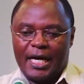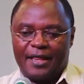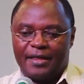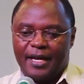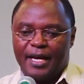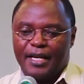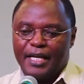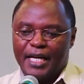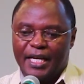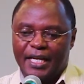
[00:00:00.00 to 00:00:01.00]
And
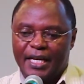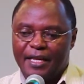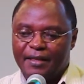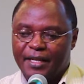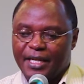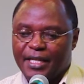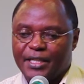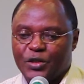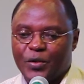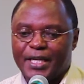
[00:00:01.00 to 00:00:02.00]
then in
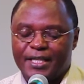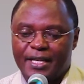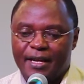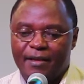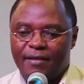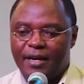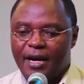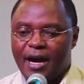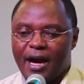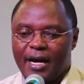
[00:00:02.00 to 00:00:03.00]
the twentieth
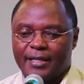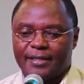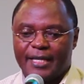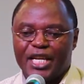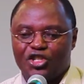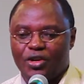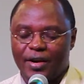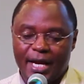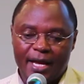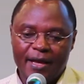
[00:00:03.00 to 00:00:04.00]
uh,
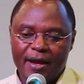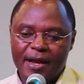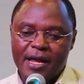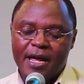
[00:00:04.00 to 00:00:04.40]
century,